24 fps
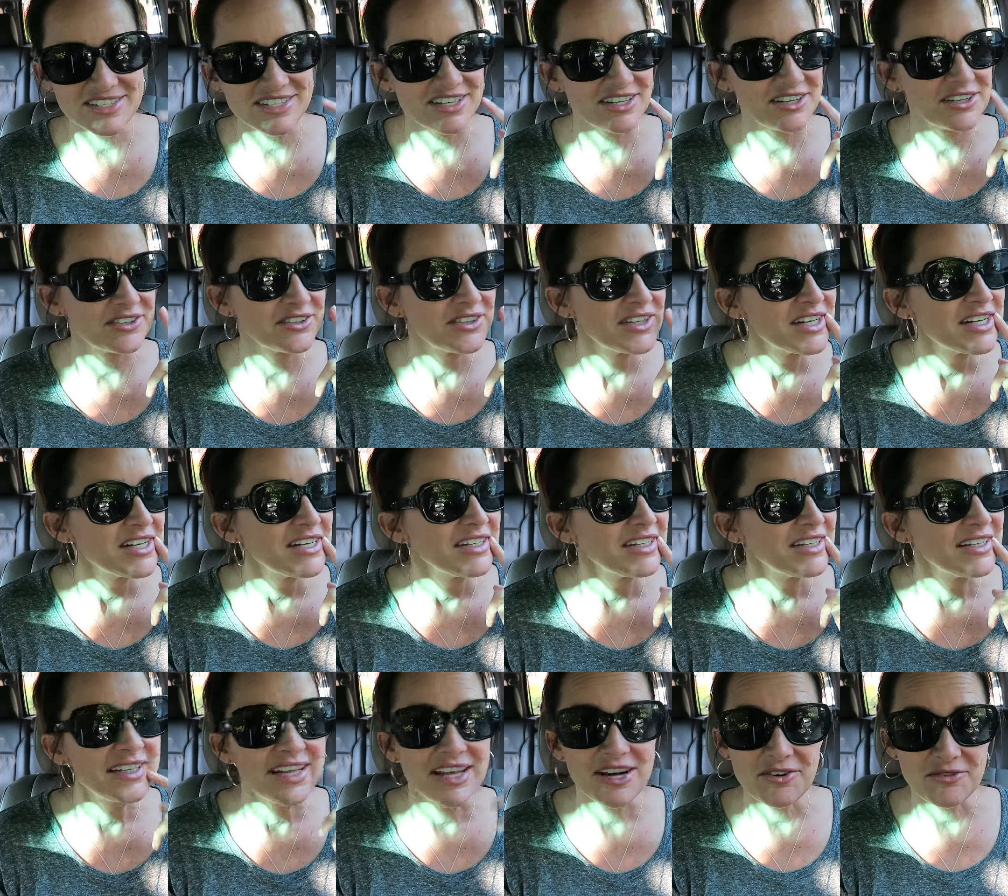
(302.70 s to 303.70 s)
so,
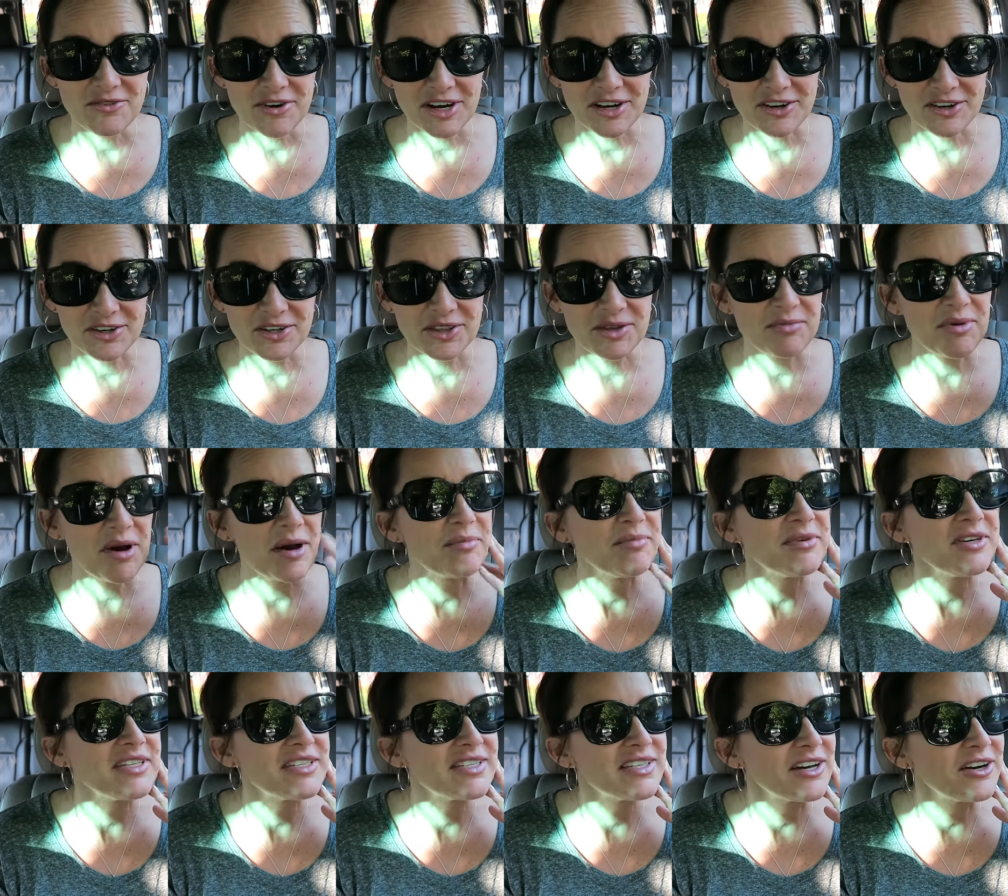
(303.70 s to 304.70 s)
and they don't want to hurt the
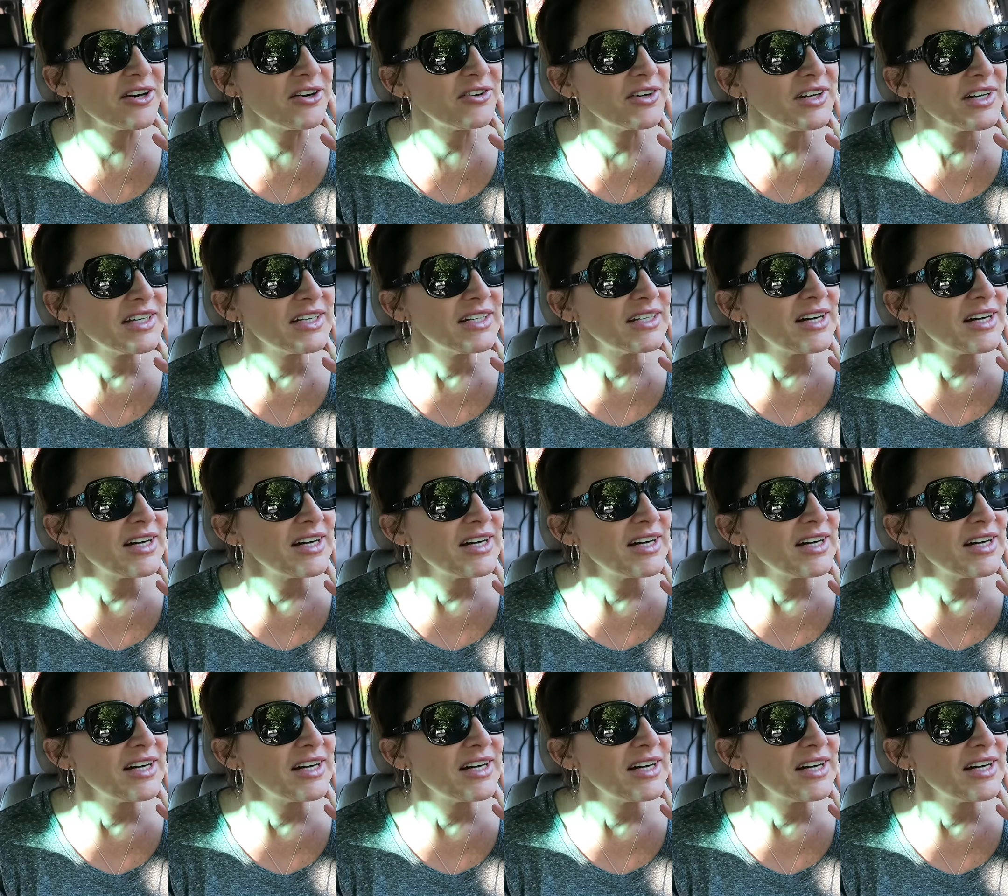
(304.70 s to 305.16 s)
puppy, so,